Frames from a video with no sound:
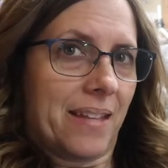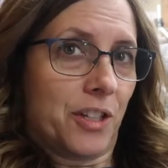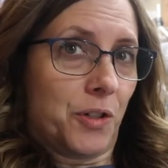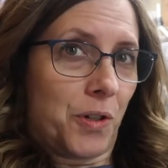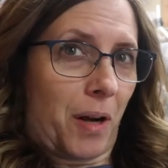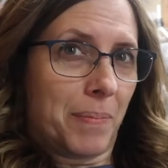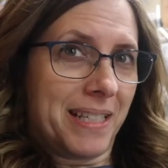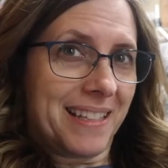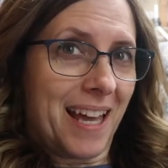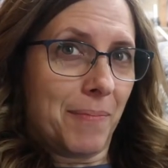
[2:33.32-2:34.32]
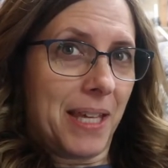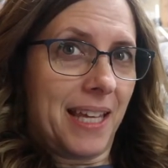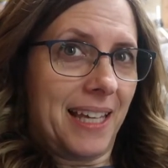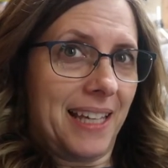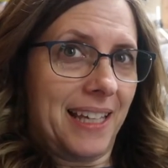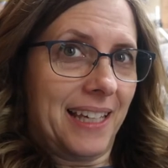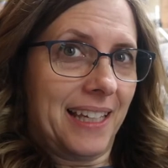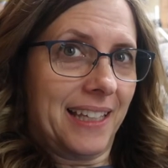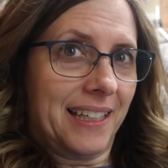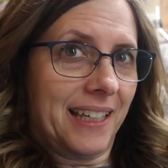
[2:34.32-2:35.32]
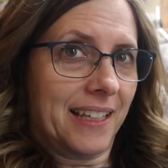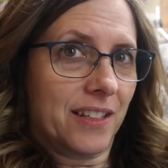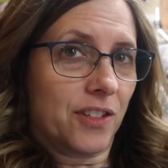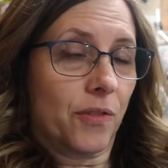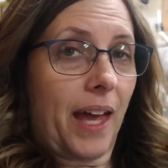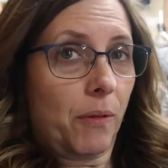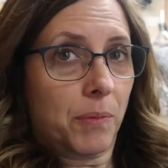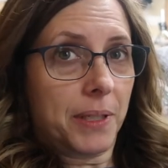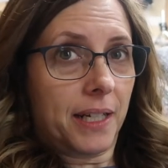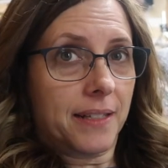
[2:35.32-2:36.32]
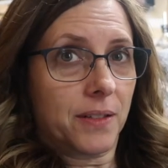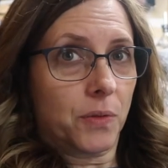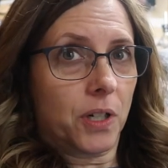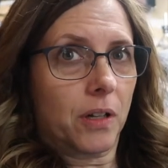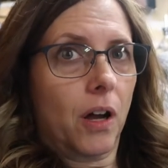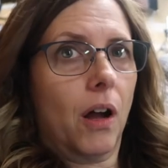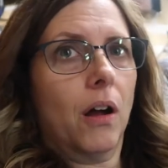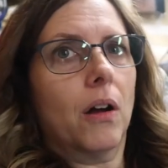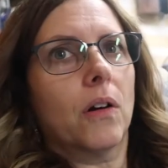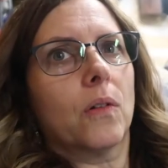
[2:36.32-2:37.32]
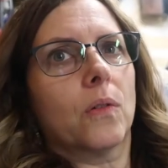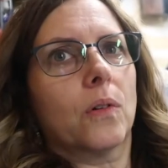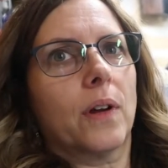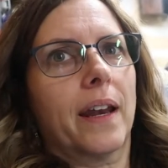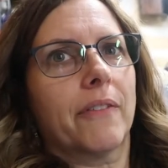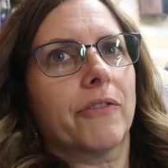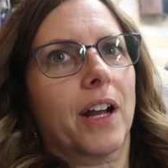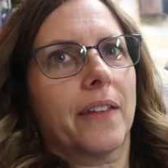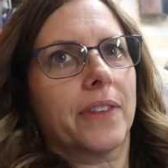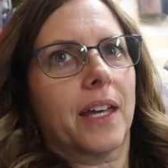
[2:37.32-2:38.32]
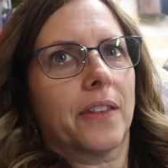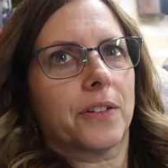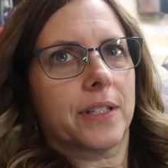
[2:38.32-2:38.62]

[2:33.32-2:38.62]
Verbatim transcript: The new carpet is coming. So that will be nice at work. Oh, and I forgot the other